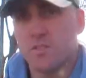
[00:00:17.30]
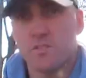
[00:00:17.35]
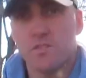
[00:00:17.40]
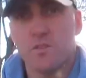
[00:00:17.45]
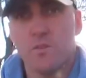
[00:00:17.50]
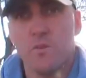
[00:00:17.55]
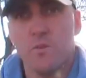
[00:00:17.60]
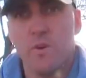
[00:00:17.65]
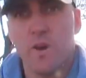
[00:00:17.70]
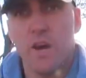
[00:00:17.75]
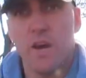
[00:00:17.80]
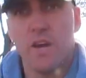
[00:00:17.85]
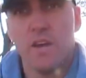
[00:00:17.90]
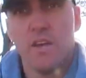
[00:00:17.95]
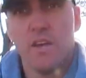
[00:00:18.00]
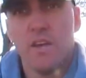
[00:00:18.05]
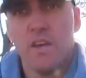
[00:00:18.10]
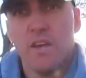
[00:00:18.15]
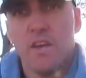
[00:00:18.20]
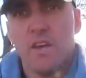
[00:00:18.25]
to
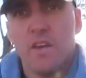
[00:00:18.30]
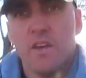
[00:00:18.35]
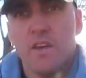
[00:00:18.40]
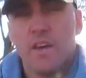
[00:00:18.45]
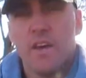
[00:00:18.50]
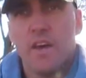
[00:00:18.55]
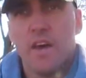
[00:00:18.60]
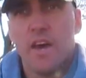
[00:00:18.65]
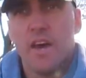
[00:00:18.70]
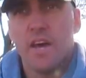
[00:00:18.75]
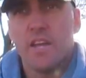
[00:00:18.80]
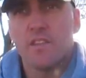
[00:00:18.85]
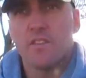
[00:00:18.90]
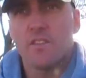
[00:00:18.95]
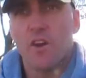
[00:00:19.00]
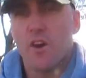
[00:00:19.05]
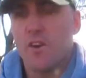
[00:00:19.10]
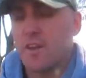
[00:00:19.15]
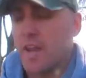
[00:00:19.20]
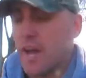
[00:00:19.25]

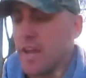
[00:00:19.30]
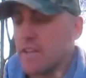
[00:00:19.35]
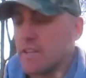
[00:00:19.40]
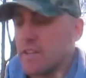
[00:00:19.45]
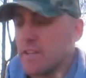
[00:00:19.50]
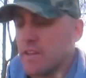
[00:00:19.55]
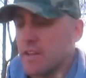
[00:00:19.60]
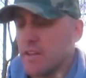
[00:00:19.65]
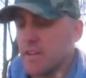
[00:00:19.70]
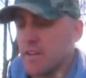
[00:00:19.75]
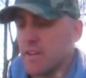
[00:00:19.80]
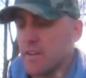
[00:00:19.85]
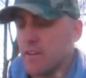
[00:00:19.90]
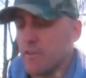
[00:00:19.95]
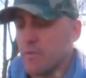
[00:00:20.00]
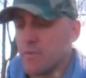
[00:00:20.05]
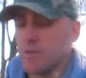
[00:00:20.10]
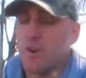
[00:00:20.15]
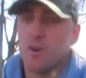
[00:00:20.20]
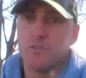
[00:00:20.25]
donate,
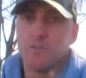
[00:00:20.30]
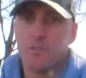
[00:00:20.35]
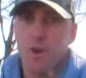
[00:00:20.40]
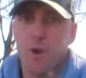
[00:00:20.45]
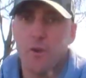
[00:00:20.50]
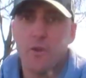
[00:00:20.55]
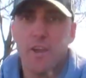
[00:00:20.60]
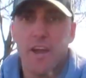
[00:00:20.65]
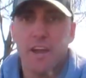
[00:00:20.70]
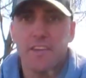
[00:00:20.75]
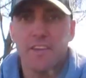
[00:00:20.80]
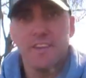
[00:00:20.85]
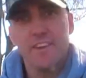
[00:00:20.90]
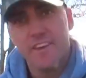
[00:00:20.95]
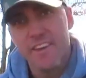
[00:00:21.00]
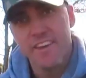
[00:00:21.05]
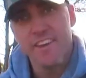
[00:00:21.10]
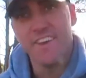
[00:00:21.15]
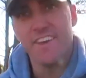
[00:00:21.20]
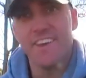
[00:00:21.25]
well, not donate,
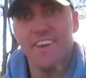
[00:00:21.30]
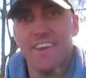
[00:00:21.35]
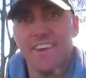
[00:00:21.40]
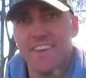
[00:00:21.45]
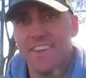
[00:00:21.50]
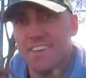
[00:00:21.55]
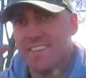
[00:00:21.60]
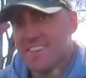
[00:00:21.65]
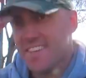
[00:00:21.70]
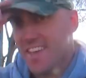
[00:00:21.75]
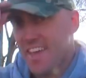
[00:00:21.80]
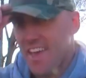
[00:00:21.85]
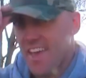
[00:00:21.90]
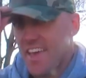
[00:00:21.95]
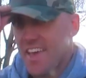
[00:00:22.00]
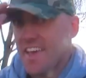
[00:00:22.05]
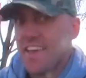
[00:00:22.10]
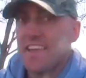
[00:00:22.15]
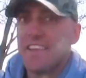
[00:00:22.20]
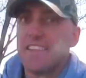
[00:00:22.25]

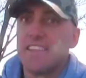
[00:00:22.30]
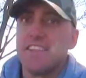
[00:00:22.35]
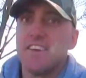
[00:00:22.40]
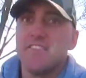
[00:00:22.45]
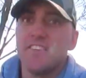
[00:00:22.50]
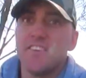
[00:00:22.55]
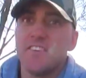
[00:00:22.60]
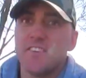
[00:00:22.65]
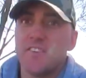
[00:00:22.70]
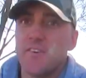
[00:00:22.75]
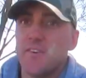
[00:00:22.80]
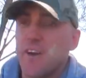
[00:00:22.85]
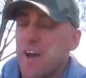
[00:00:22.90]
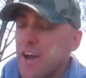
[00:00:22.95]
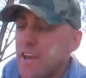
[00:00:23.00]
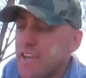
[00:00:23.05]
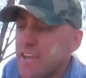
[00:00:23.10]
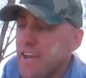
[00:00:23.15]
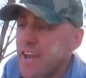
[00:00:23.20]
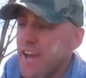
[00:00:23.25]
let me
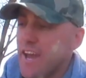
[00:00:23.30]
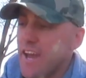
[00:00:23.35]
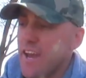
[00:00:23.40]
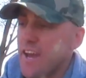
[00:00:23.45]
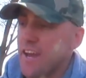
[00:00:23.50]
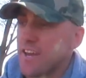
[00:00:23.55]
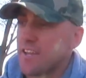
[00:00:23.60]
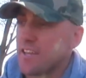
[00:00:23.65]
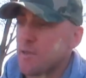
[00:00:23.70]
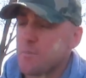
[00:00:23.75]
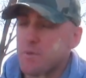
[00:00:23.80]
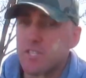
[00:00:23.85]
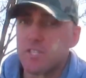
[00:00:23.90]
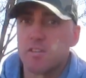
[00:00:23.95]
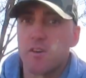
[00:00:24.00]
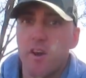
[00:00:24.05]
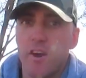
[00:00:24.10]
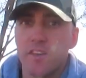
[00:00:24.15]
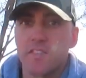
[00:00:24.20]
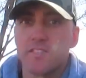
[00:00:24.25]

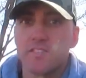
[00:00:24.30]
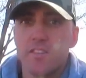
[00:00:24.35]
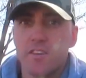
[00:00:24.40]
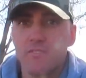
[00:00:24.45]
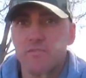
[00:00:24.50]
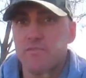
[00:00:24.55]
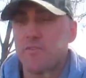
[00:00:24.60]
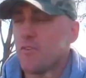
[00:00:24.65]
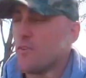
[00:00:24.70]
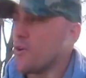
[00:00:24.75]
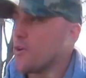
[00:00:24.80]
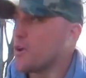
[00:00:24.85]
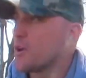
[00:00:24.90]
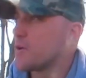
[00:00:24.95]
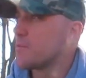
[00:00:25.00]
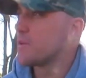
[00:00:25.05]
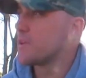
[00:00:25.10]
zero this in for him